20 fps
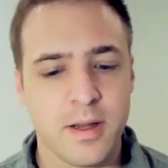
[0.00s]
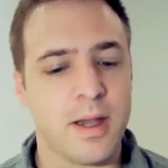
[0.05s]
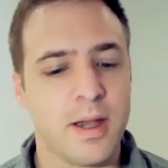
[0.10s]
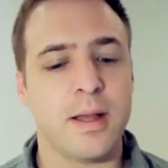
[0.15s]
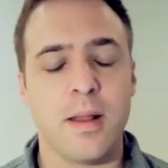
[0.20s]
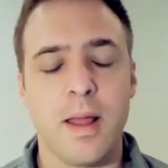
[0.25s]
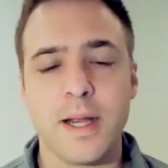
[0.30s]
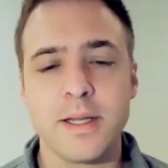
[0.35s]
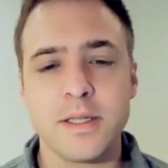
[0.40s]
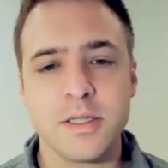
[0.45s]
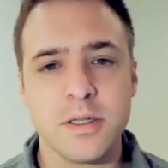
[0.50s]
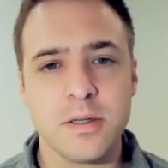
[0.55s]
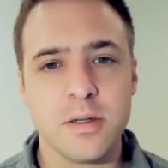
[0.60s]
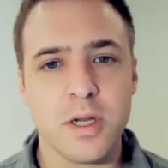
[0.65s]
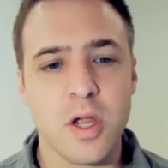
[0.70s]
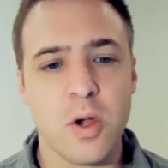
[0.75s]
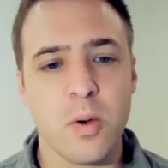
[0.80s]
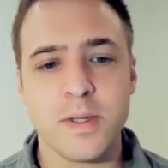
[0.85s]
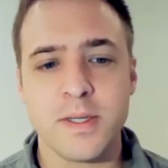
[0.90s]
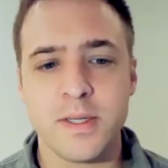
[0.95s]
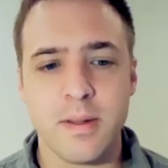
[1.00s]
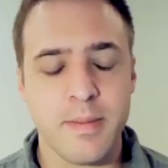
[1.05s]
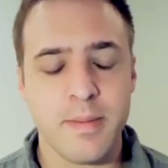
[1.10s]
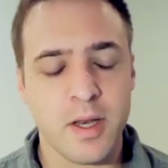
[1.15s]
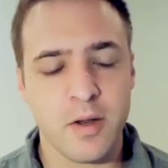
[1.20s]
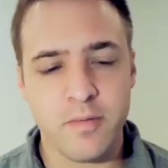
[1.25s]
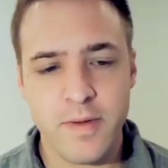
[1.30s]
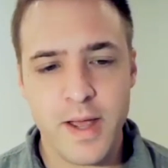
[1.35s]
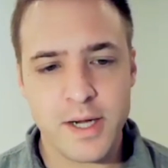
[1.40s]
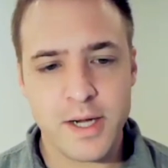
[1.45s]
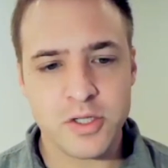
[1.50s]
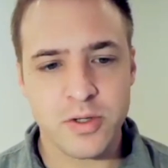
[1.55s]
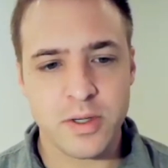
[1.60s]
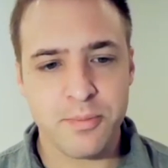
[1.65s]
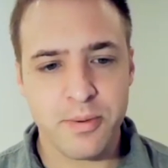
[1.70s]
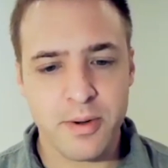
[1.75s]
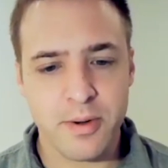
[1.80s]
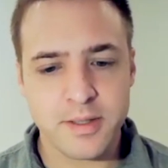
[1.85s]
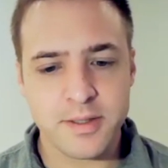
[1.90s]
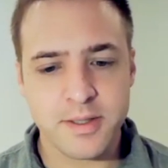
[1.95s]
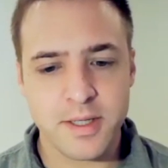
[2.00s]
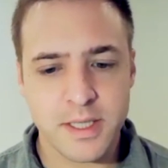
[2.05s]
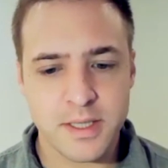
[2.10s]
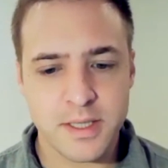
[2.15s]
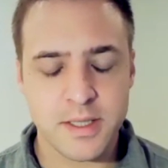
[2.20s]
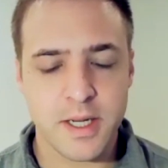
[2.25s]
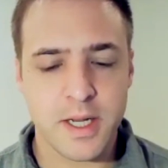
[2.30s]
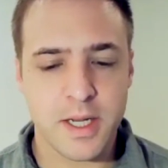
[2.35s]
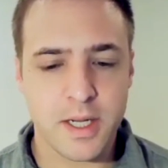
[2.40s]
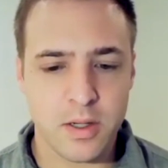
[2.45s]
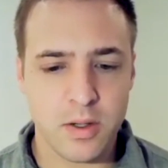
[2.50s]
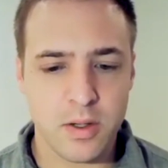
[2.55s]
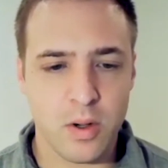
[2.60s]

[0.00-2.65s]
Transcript: I'd like to go into the manufacturing process and